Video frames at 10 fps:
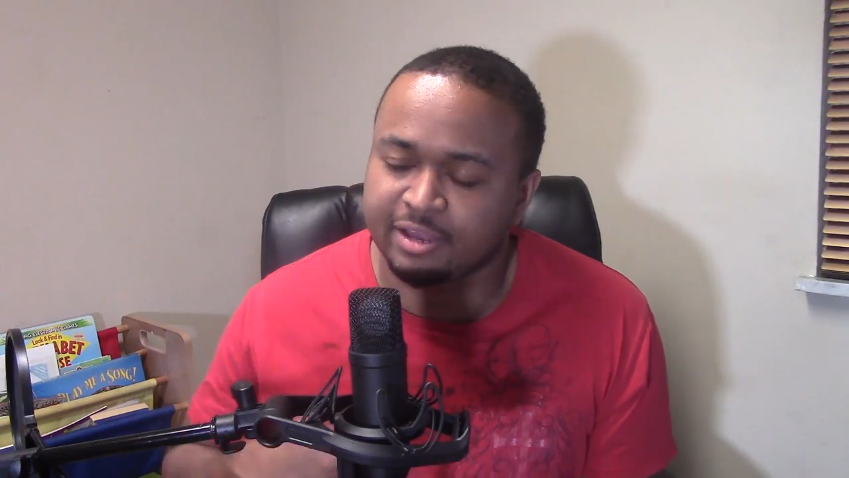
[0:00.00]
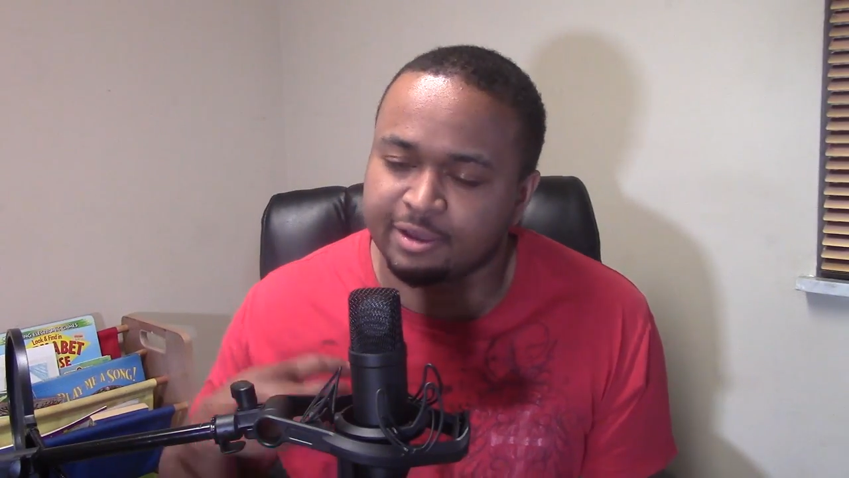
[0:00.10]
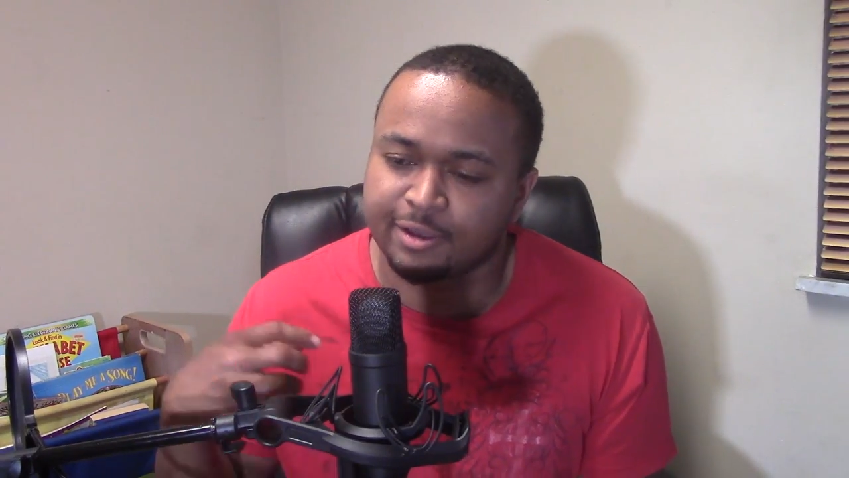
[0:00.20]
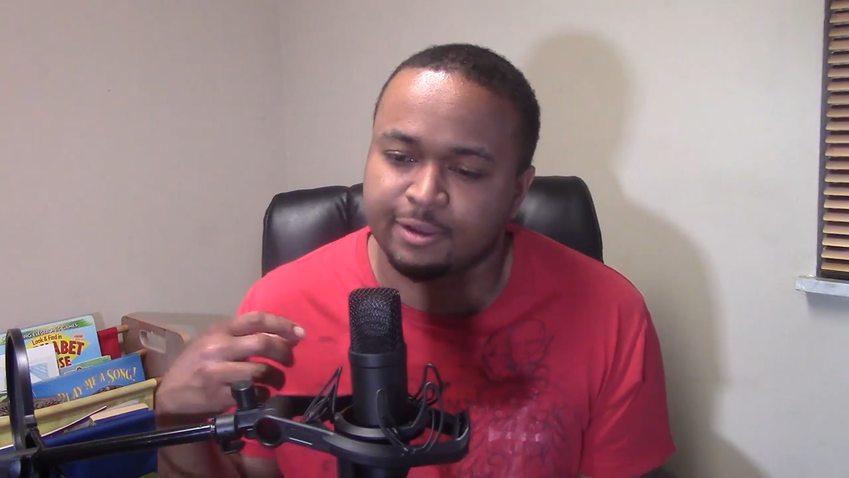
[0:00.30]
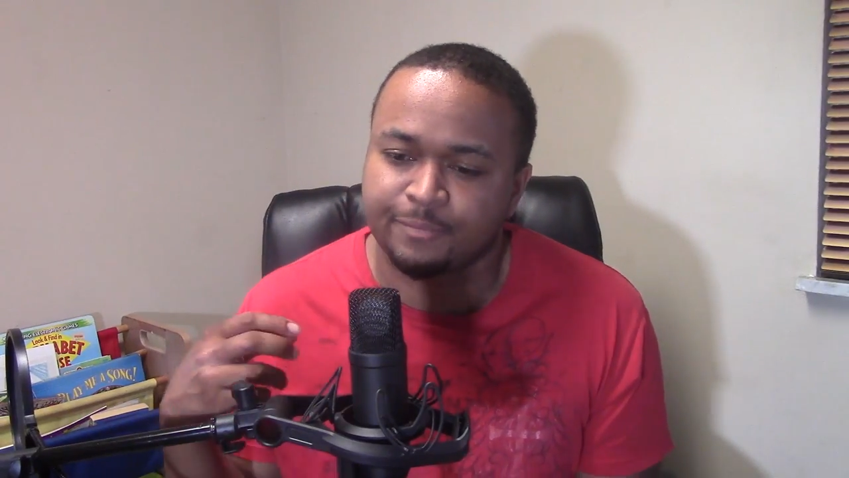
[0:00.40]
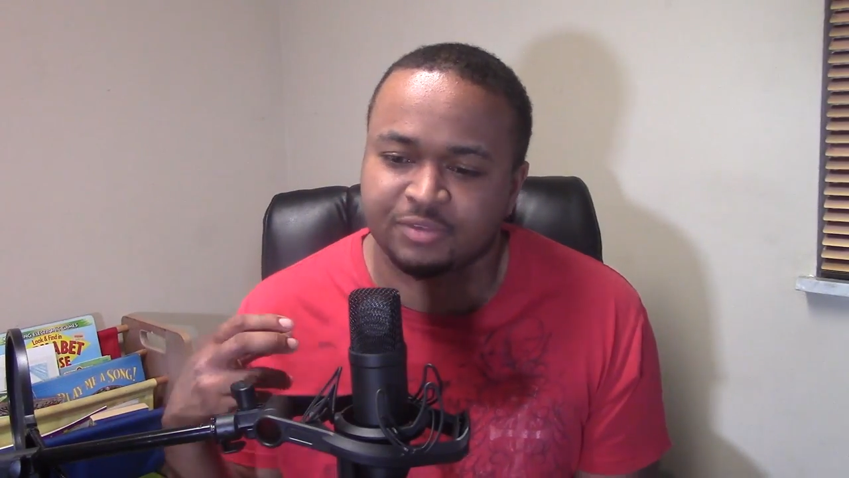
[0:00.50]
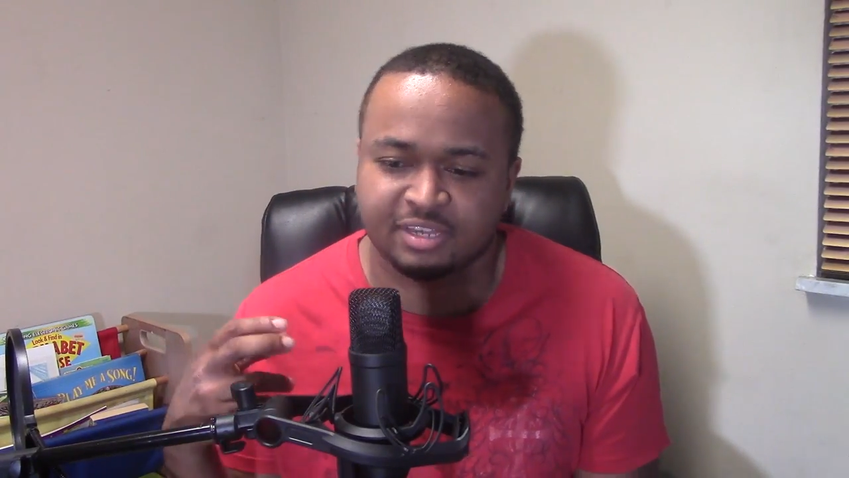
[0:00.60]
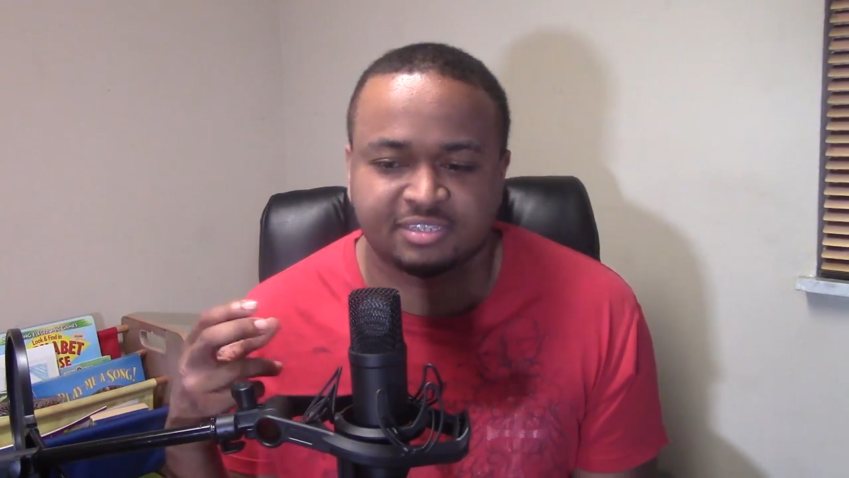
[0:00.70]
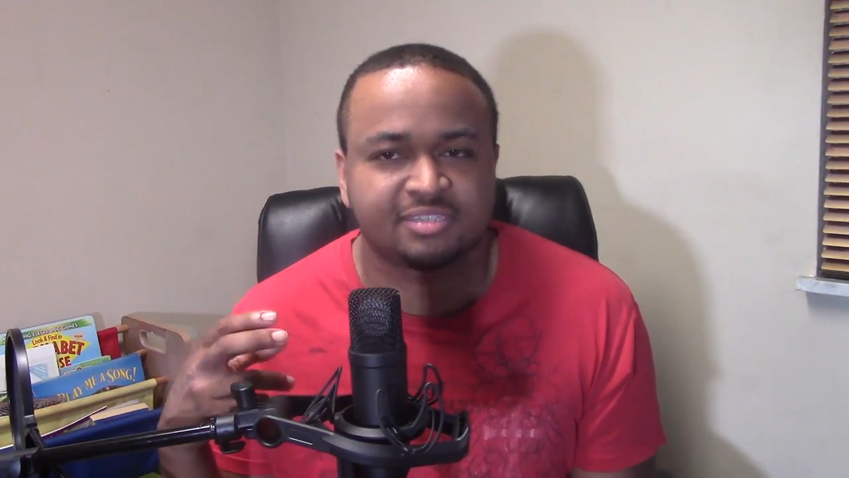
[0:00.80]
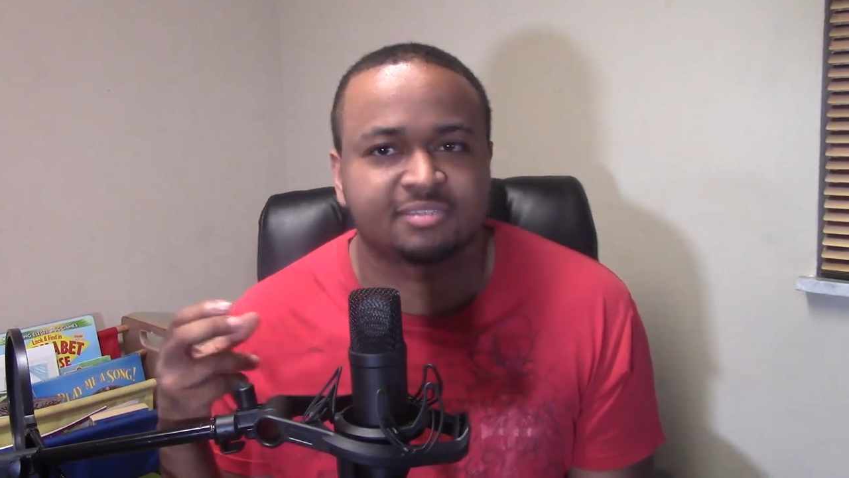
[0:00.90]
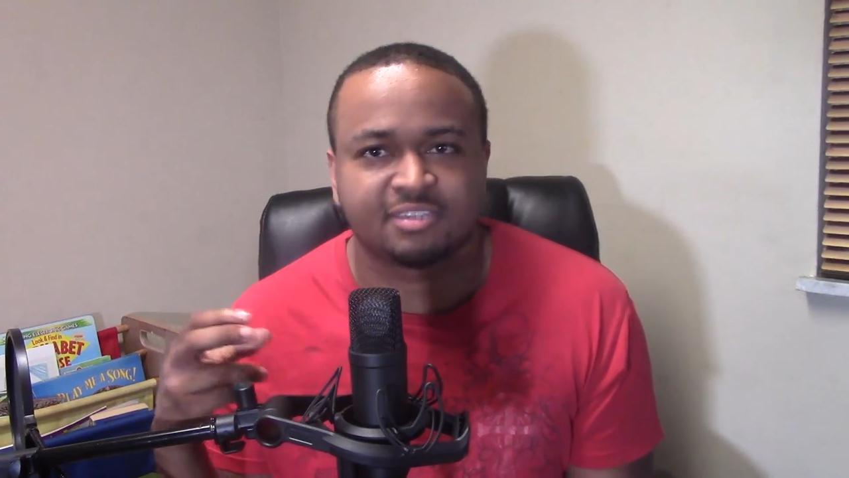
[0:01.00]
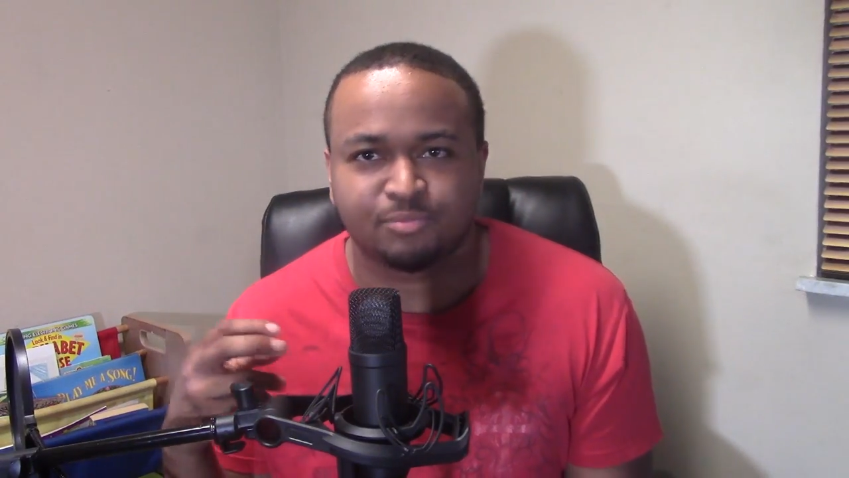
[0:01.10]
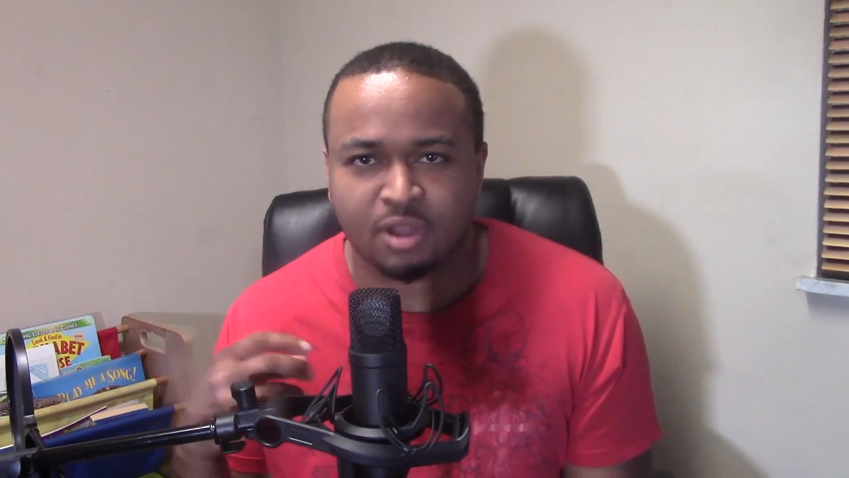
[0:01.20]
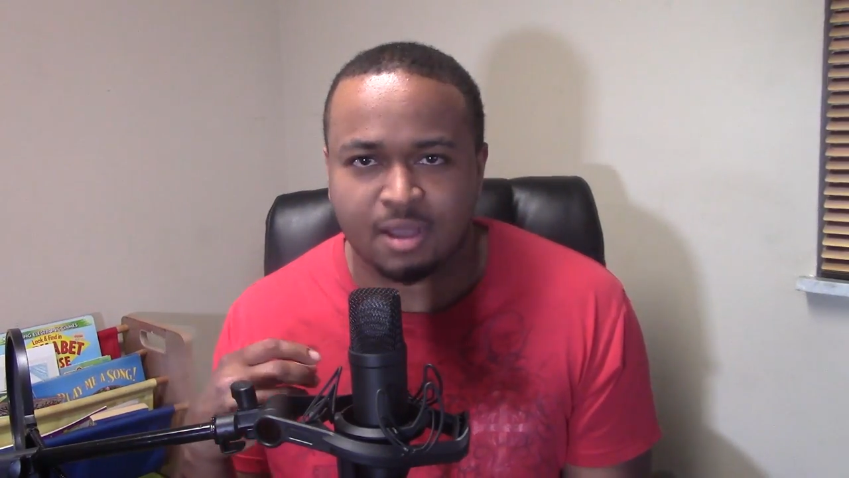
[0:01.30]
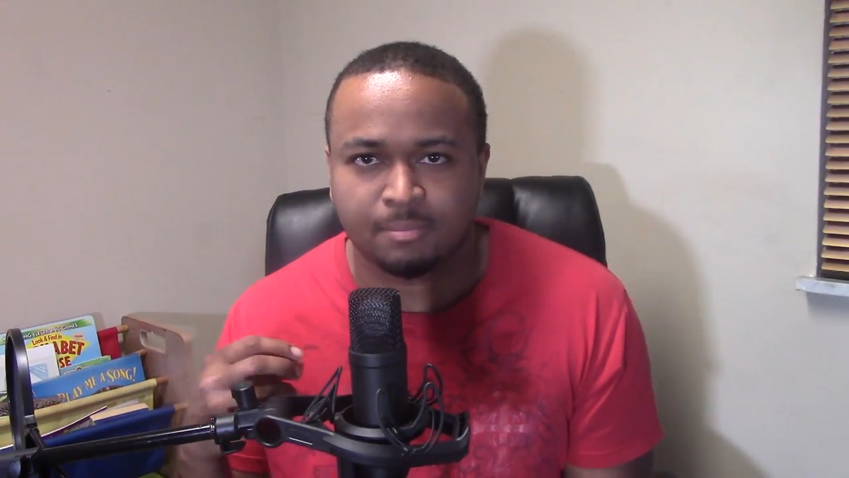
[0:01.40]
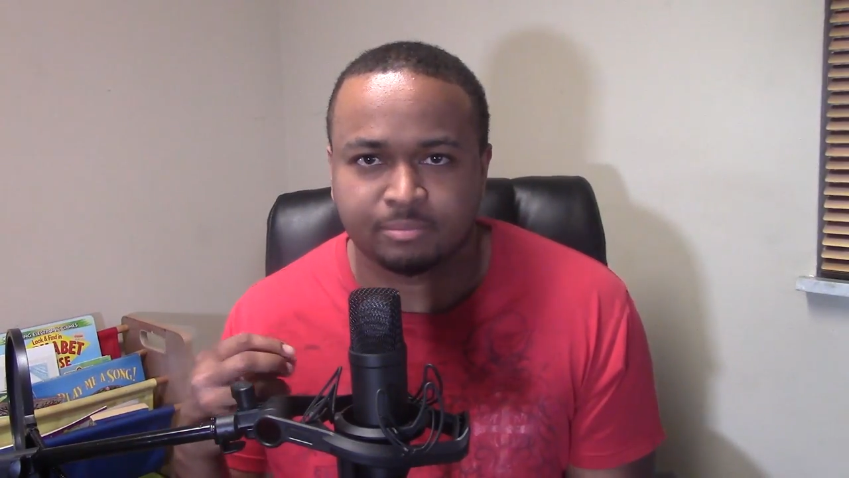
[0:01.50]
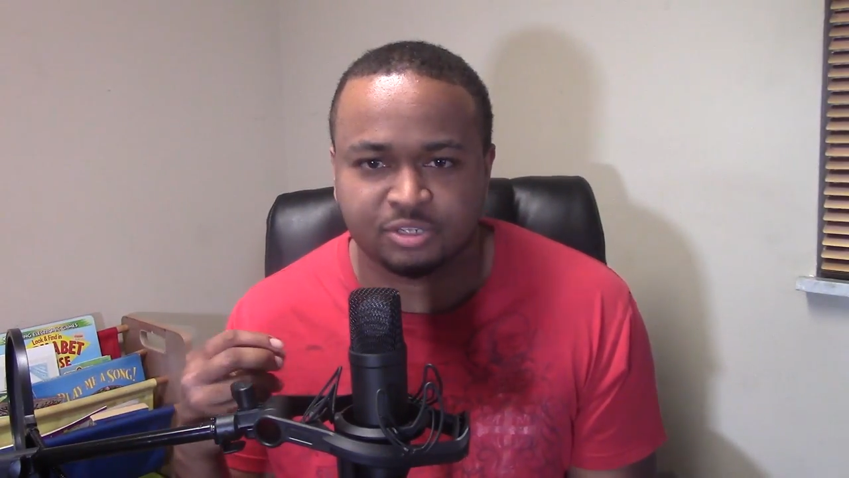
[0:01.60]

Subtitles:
a consistency problem.